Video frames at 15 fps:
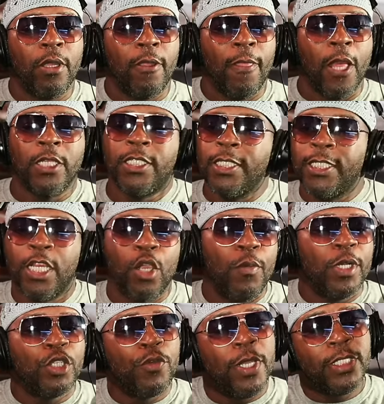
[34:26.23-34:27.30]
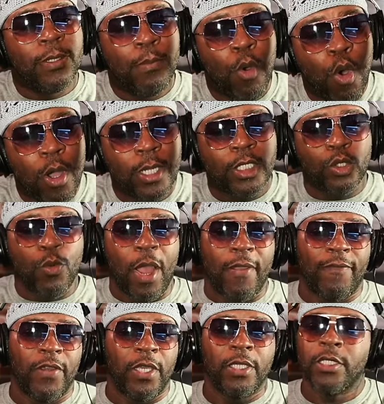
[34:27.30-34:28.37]
until she get where Tracy Morgan's wife
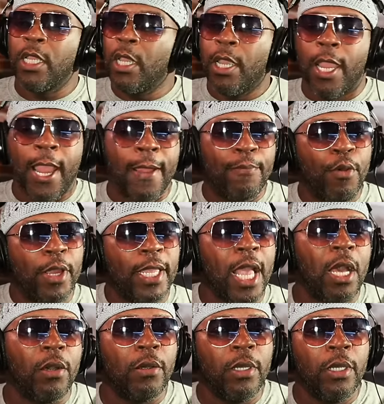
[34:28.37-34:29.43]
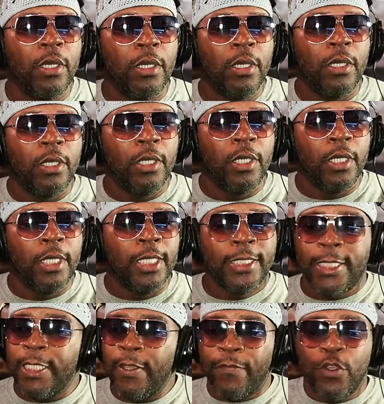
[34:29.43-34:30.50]
is and break out.
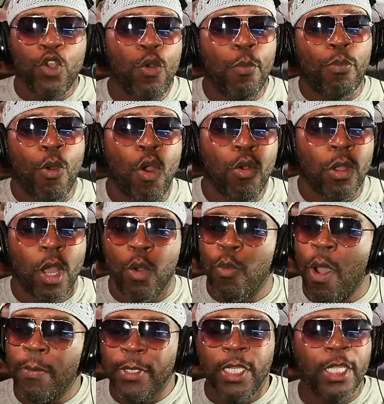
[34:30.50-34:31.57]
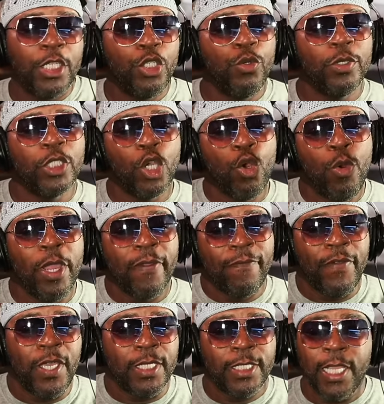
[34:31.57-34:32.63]
See, if you broke, a woman look at you as a quick
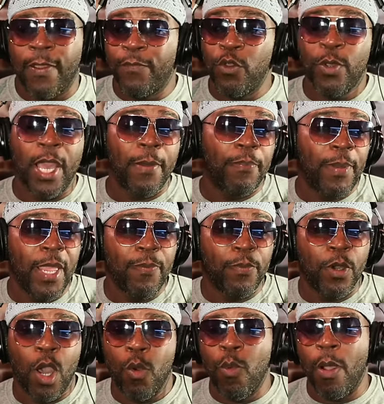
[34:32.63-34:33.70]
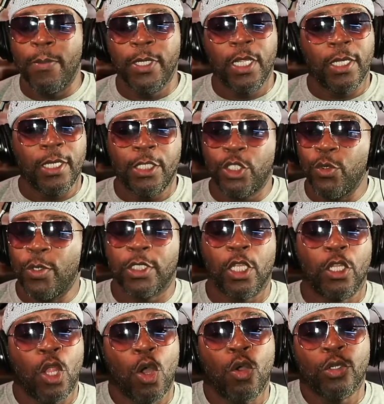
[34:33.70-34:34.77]
fix. If you got paper, a woman look at you as a
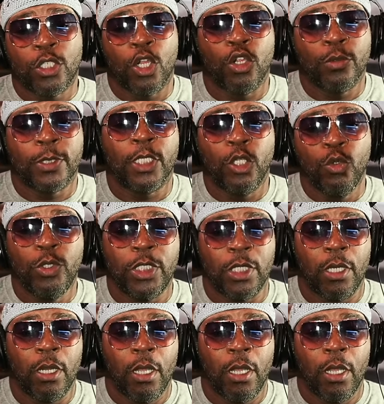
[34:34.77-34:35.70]
long term solution.